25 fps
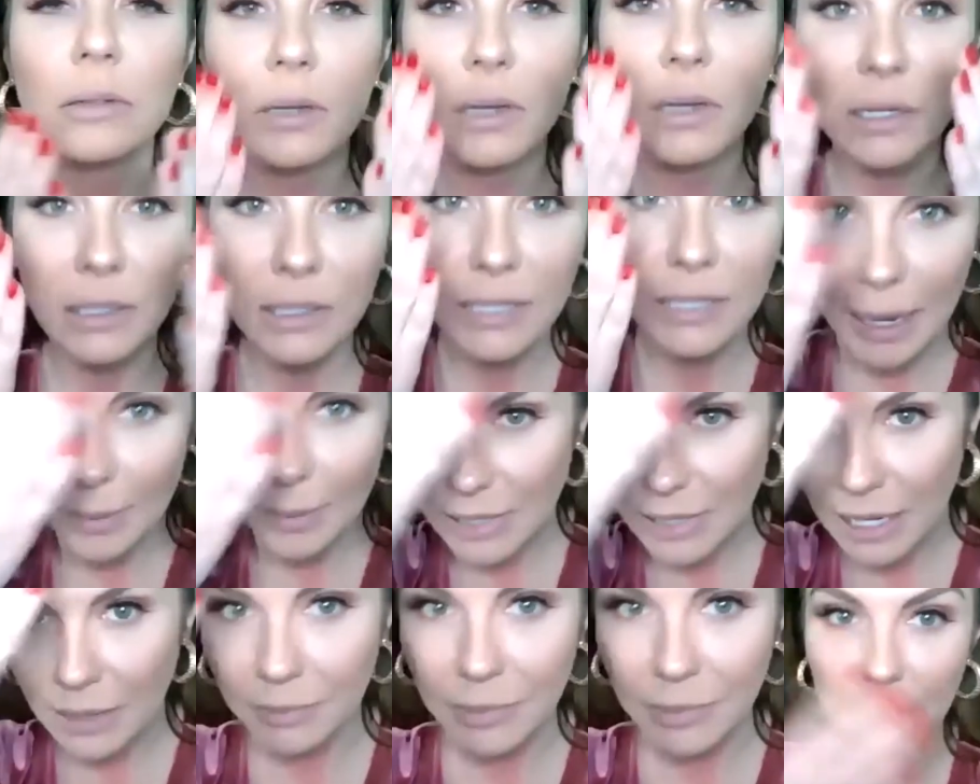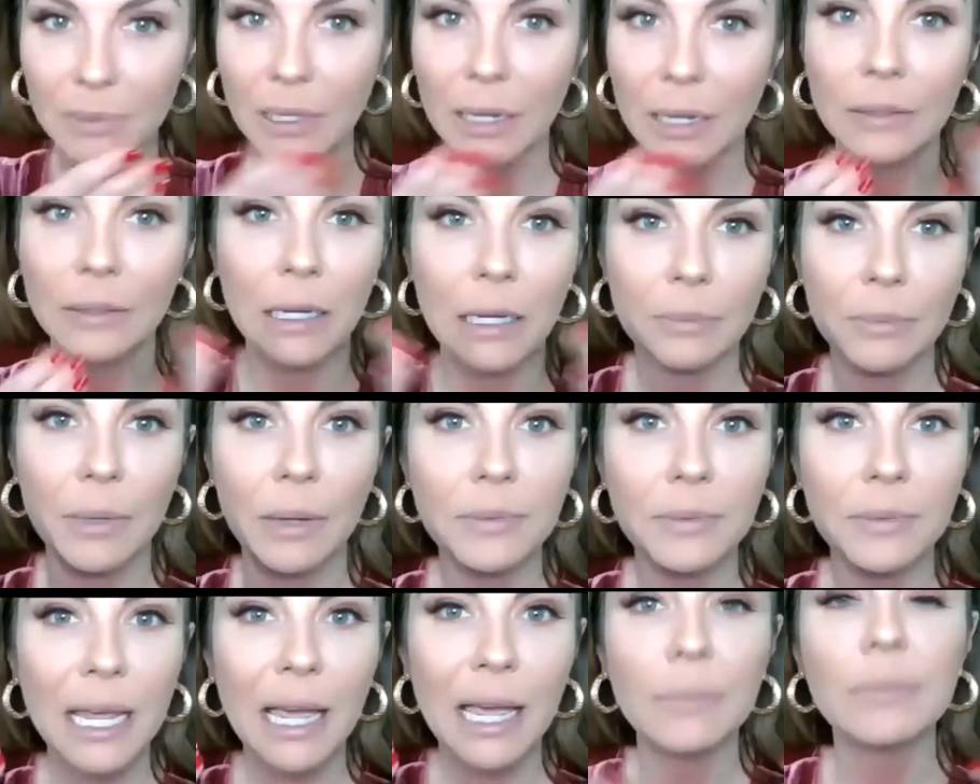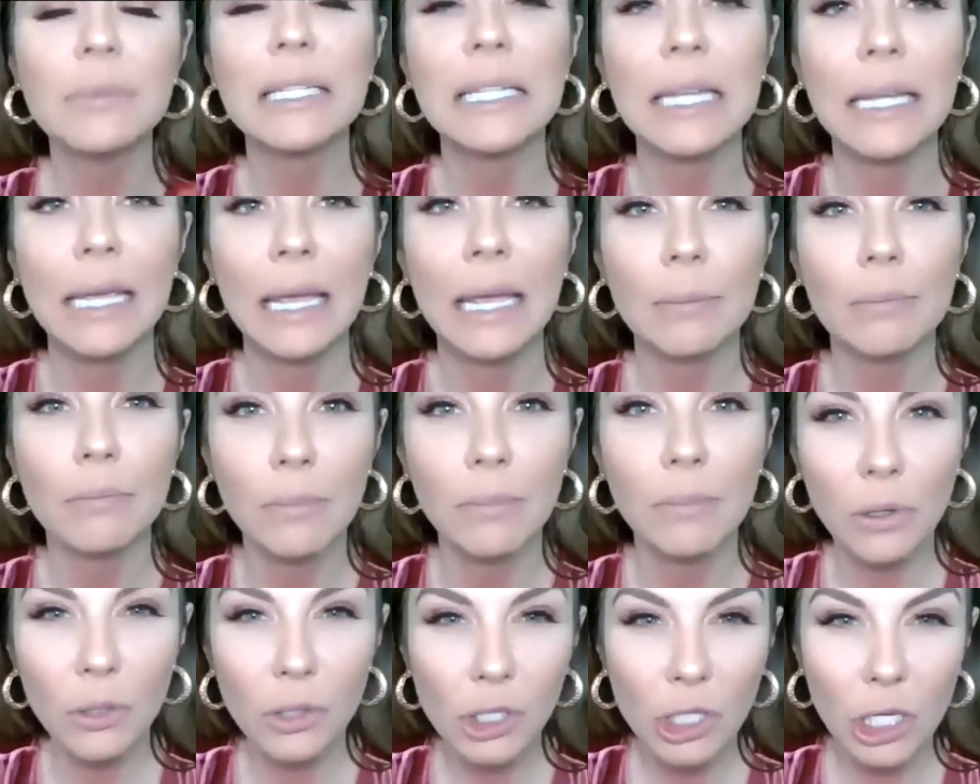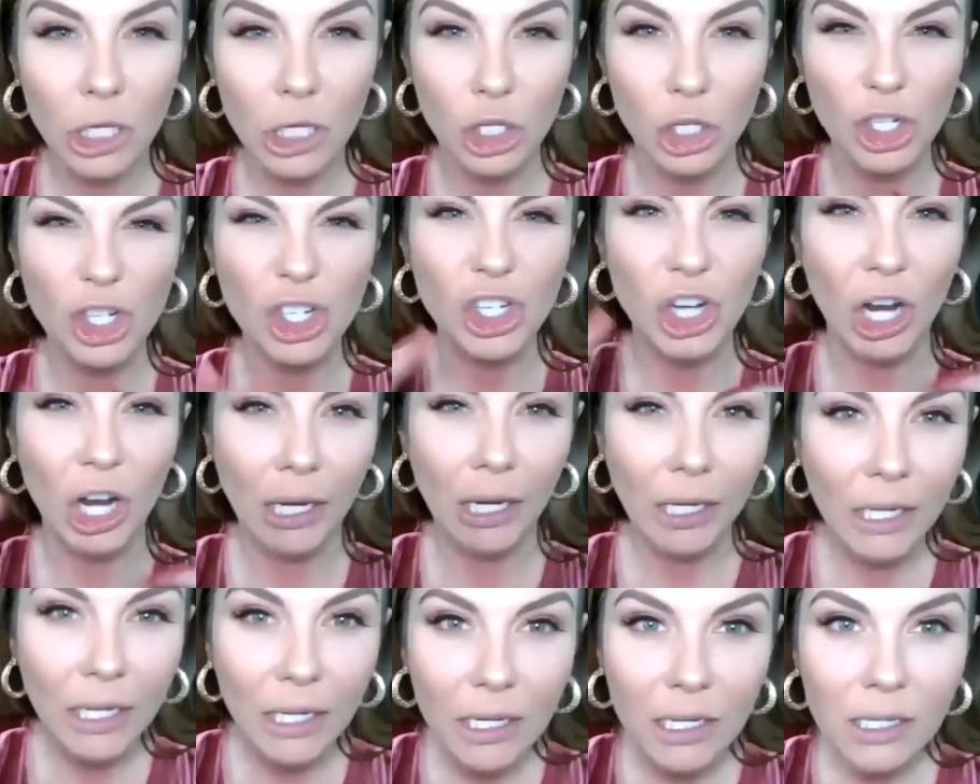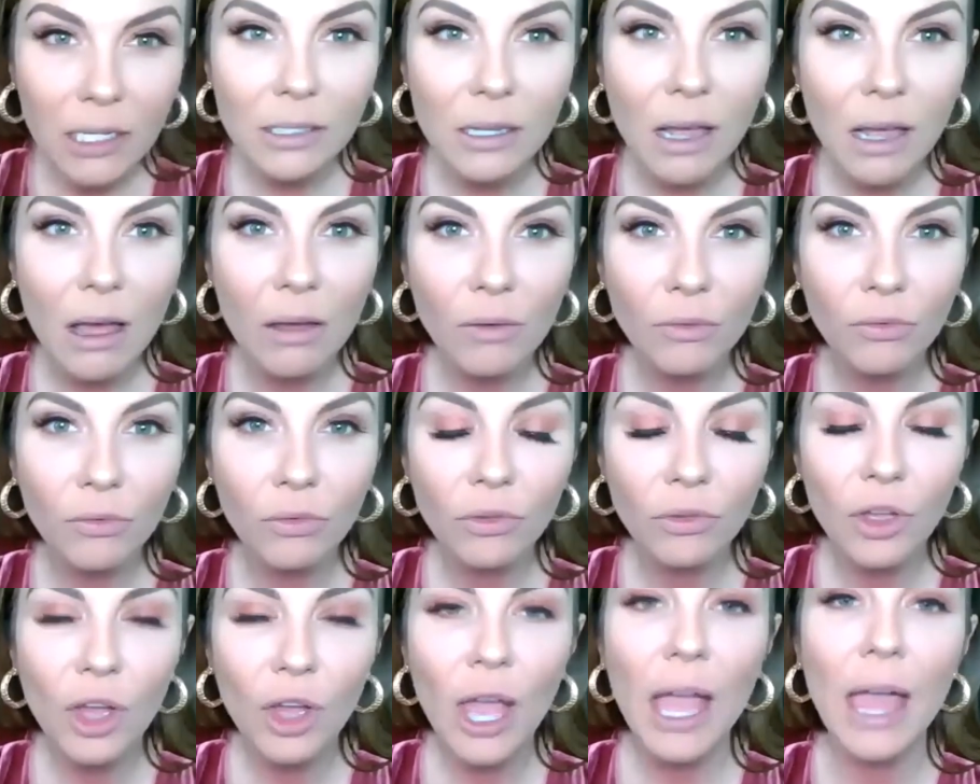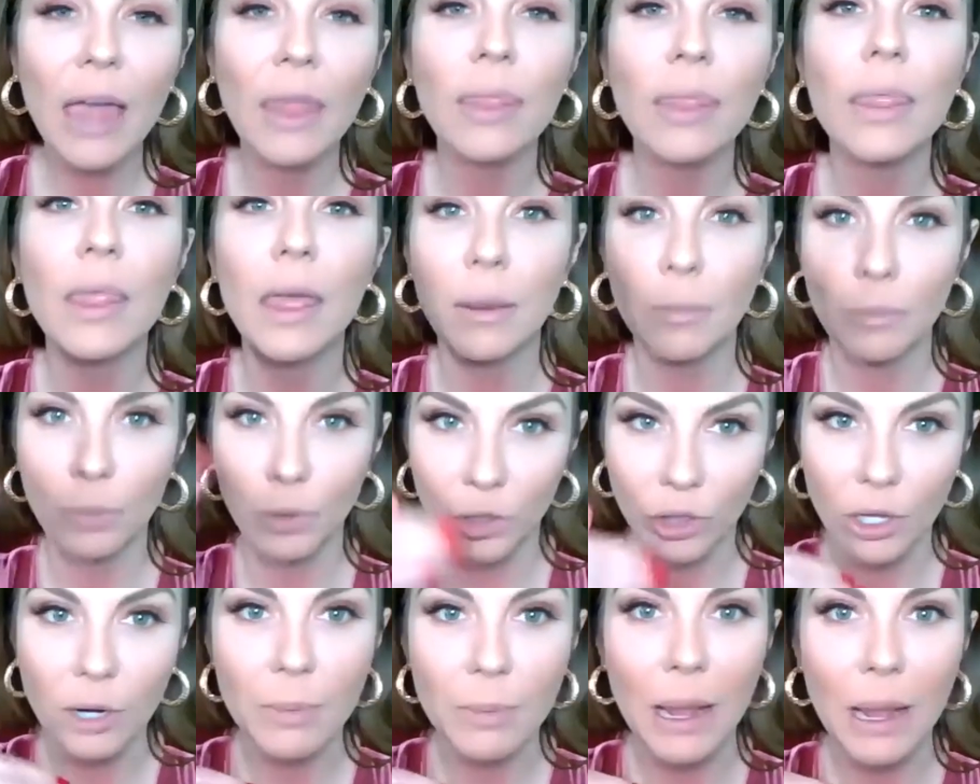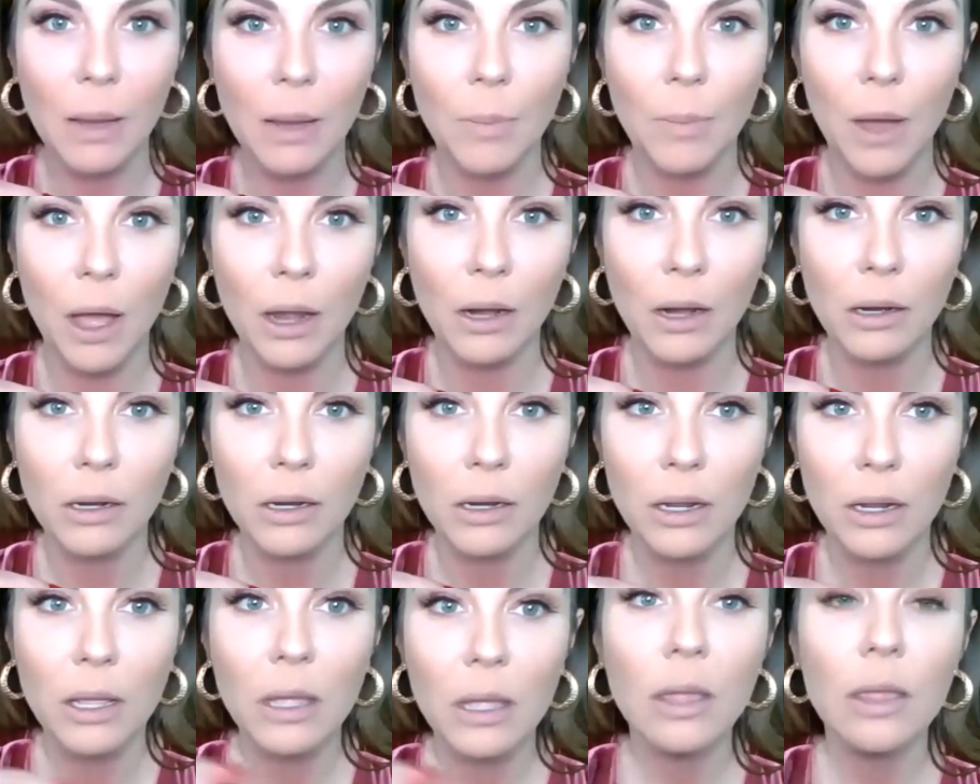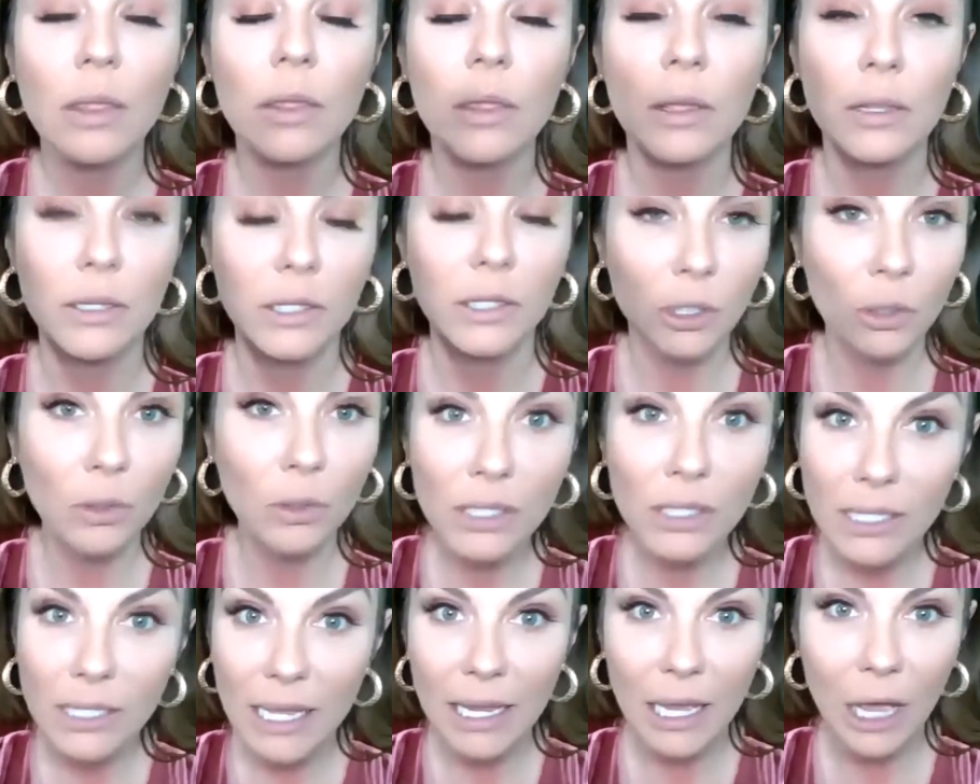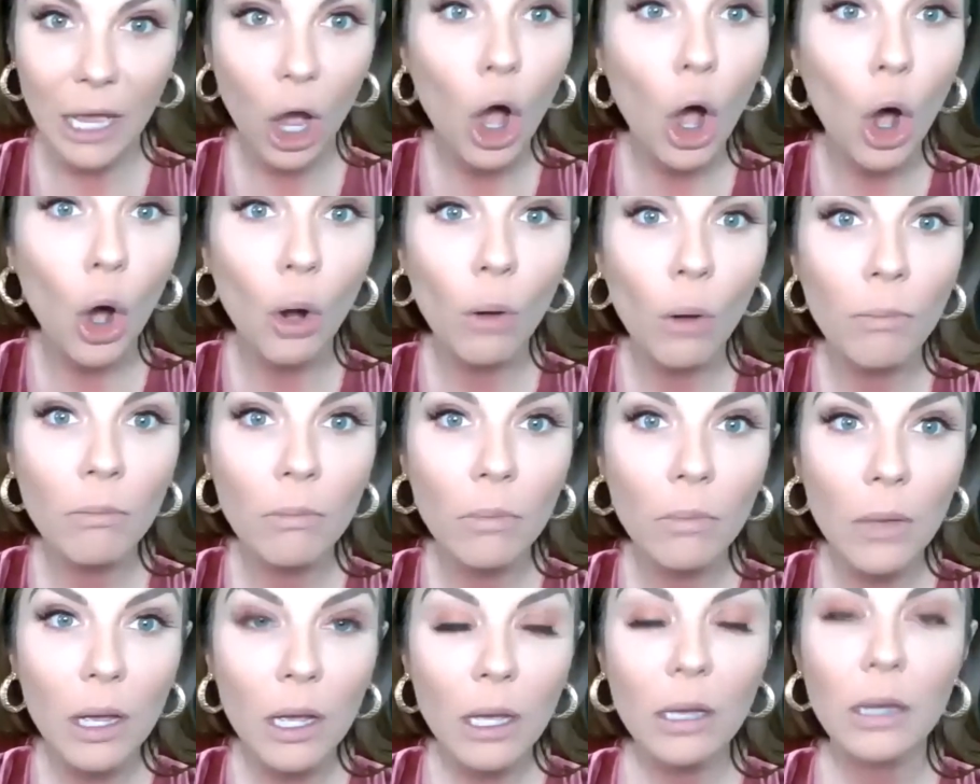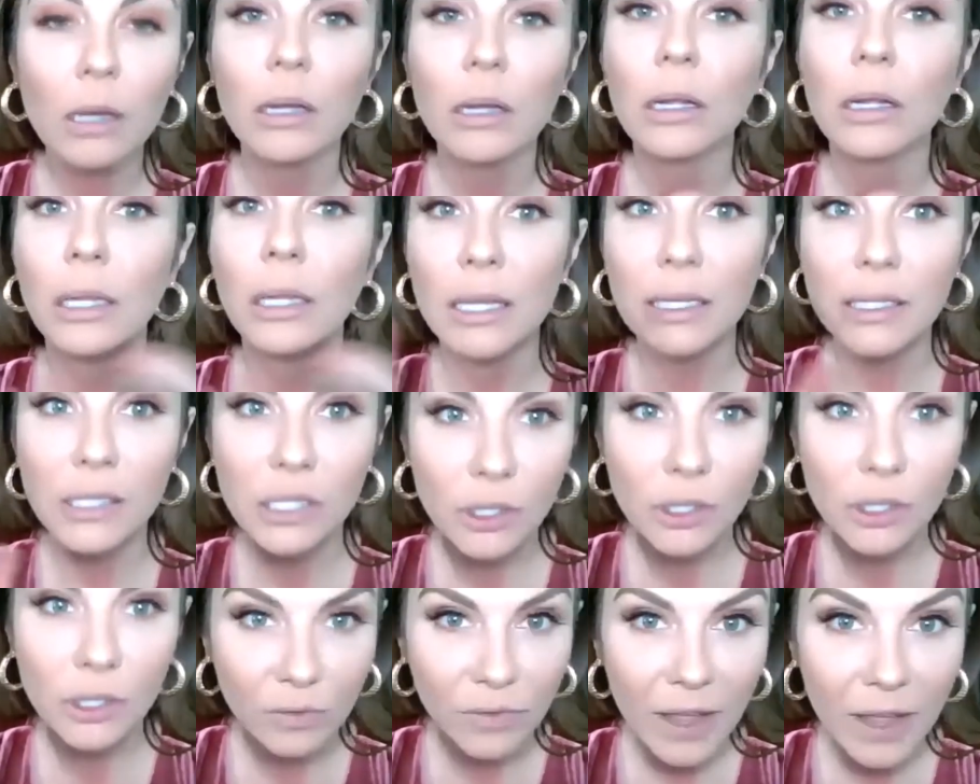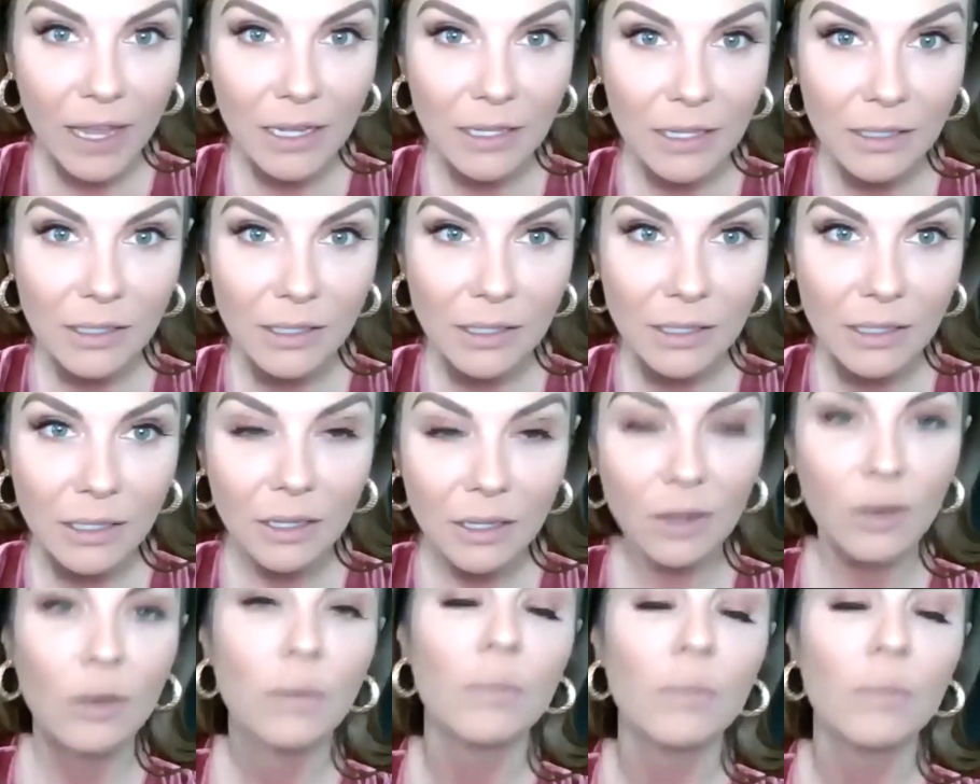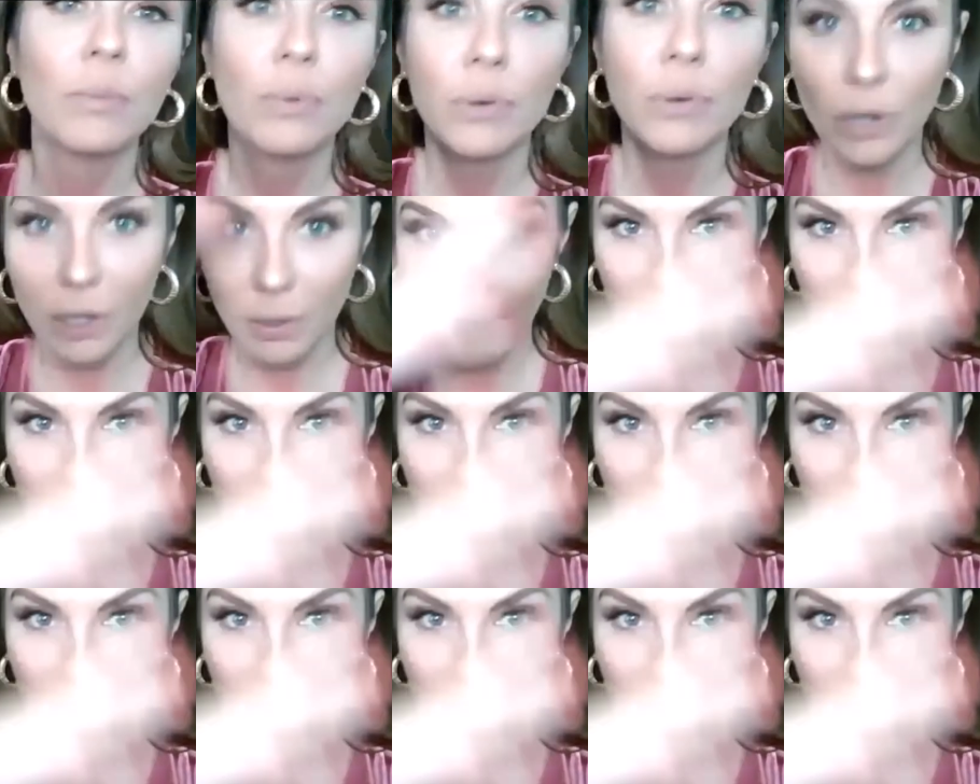And dab, dab, dab, dab, dab, dab to get most of the shininess off, and then put their makeup on. As soon as they get home, cleanse your face, put it